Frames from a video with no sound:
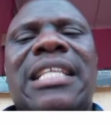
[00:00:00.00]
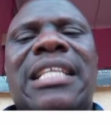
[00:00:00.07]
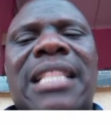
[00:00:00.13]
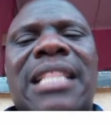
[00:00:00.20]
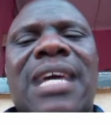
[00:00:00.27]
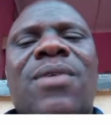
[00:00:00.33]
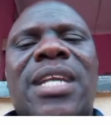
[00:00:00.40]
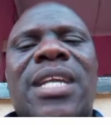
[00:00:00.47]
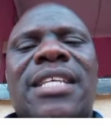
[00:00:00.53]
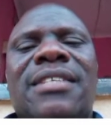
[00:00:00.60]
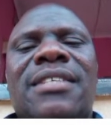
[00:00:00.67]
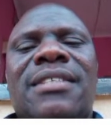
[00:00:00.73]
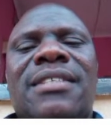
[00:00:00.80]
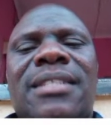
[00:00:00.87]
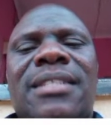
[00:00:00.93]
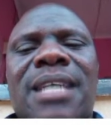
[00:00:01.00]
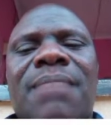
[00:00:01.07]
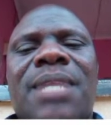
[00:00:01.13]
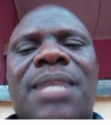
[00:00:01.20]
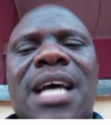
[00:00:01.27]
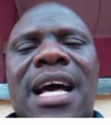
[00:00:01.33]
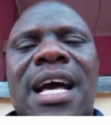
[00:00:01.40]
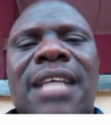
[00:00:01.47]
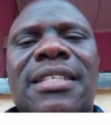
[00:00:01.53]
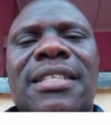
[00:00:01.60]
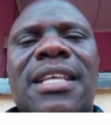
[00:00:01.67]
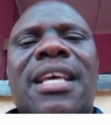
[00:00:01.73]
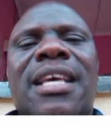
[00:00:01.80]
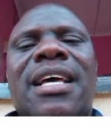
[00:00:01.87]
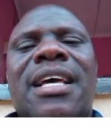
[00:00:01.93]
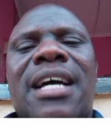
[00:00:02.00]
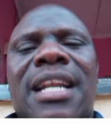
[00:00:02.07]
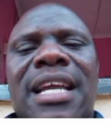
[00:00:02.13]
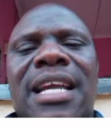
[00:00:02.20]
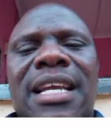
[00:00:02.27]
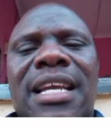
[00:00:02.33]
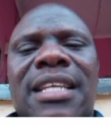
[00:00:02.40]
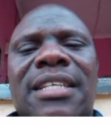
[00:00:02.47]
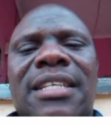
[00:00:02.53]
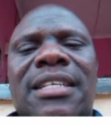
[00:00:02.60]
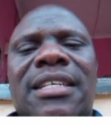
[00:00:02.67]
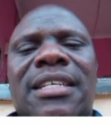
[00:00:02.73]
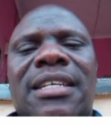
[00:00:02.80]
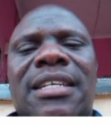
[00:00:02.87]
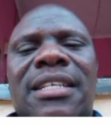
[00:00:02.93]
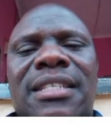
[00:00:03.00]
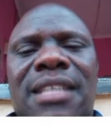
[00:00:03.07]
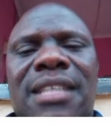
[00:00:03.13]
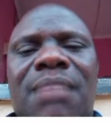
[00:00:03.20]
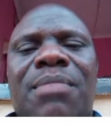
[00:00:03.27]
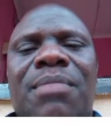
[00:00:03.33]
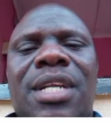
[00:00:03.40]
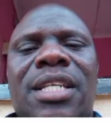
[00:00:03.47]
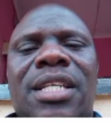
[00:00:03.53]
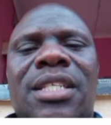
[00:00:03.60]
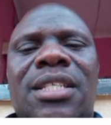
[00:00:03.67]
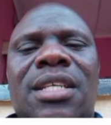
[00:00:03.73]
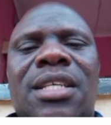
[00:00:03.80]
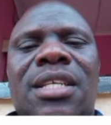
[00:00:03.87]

that one is termed as a learning disability.